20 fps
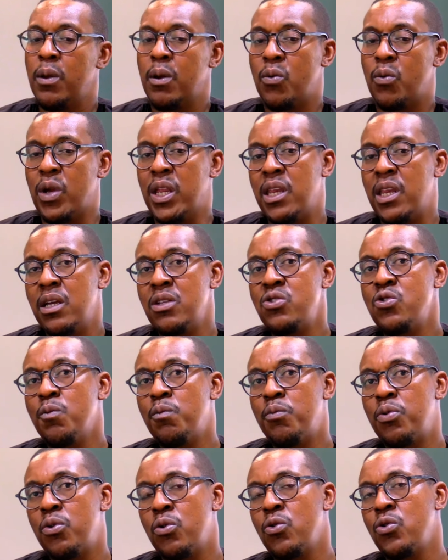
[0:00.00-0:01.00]
we need to
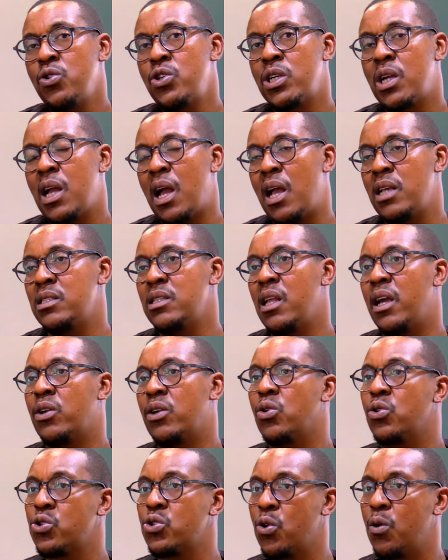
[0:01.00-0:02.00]
push guys
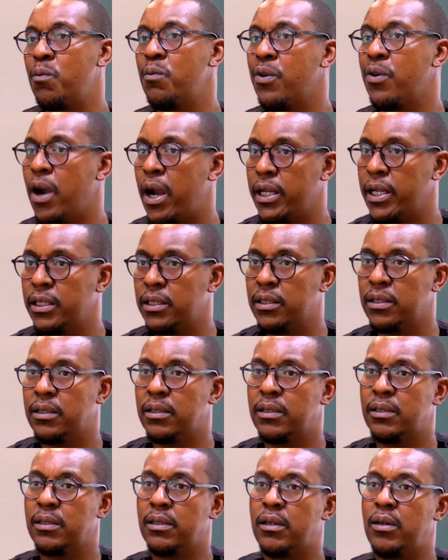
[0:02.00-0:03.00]
like your ShopRite
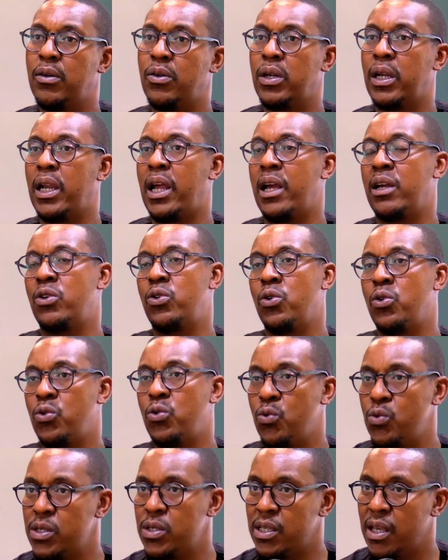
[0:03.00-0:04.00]
or like your
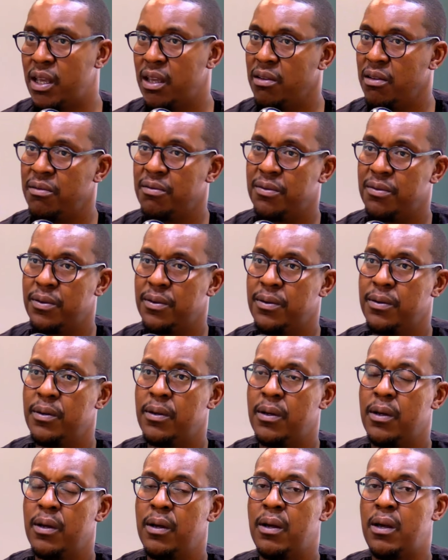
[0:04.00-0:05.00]
YouSave
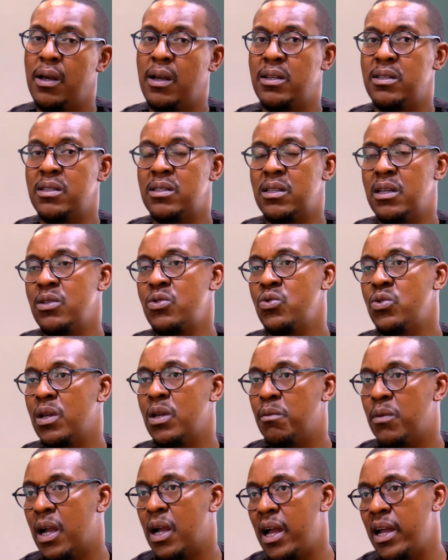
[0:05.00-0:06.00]
and say to
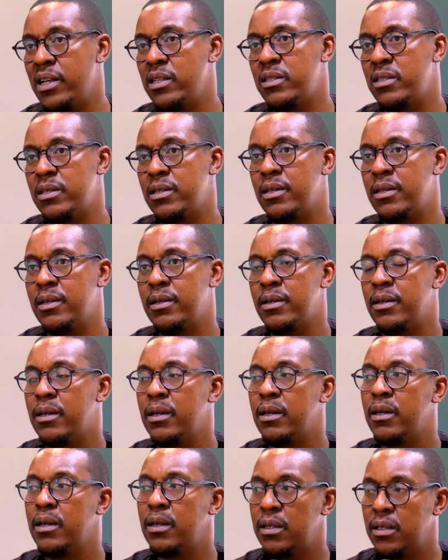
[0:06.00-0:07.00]
them, guys,
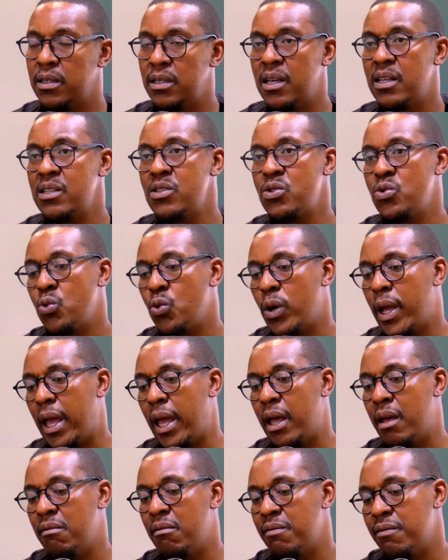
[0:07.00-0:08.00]
yes, you
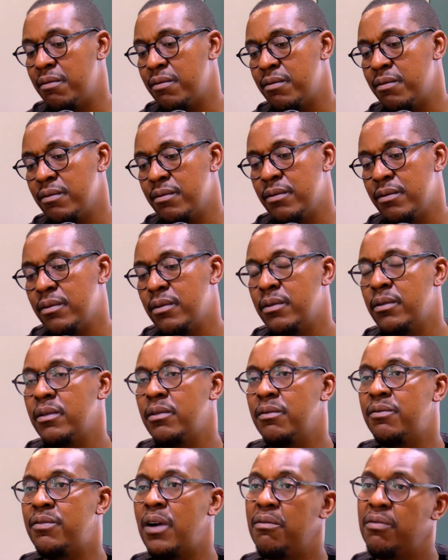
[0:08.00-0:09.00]
have
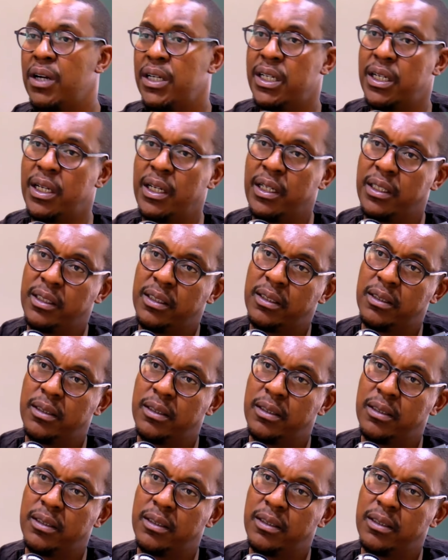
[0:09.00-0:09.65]
500,